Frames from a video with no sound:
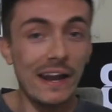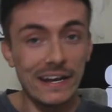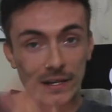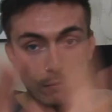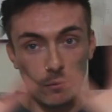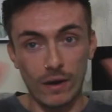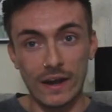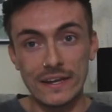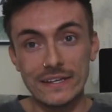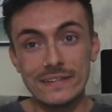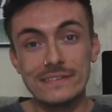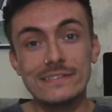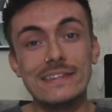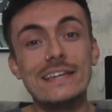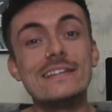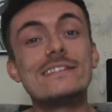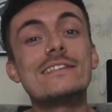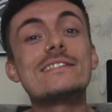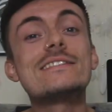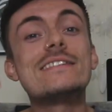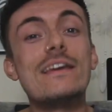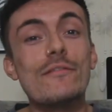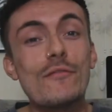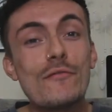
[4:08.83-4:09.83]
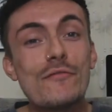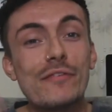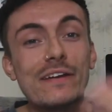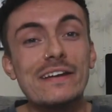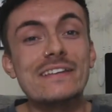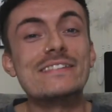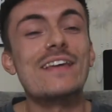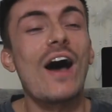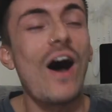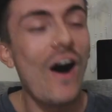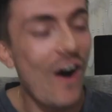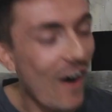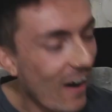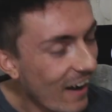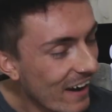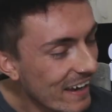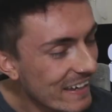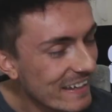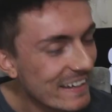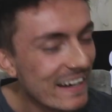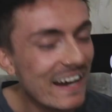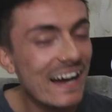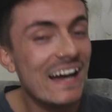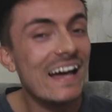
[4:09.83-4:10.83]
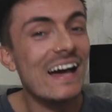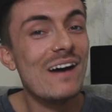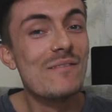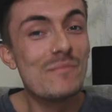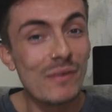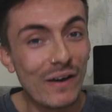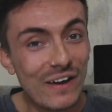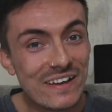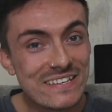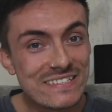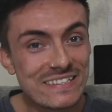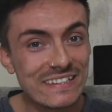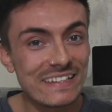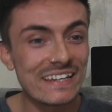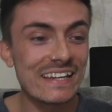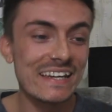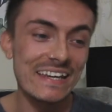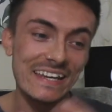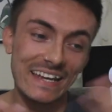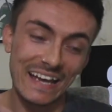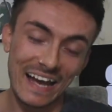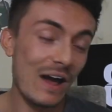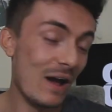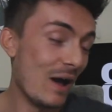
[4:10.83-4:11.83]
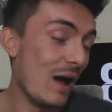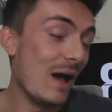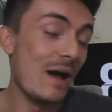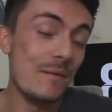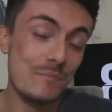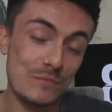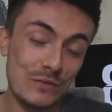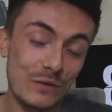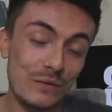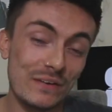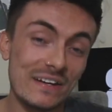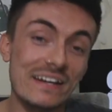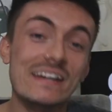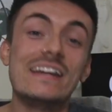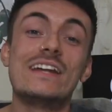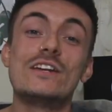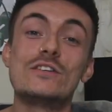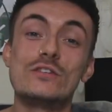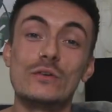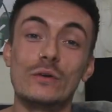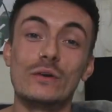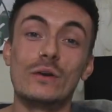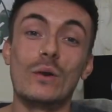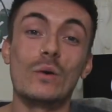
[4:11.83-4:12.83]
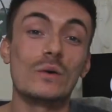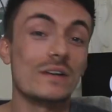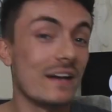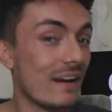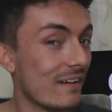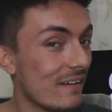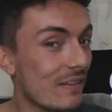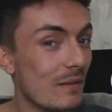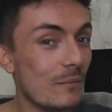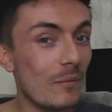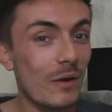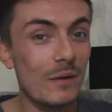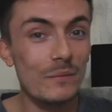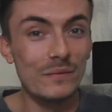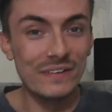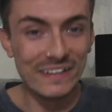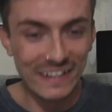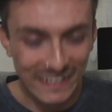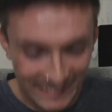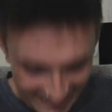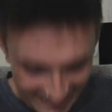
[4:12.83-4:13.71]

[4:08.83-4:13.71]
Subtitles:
anyway, these are 7 things that I personally am doing during lockdown at the moment.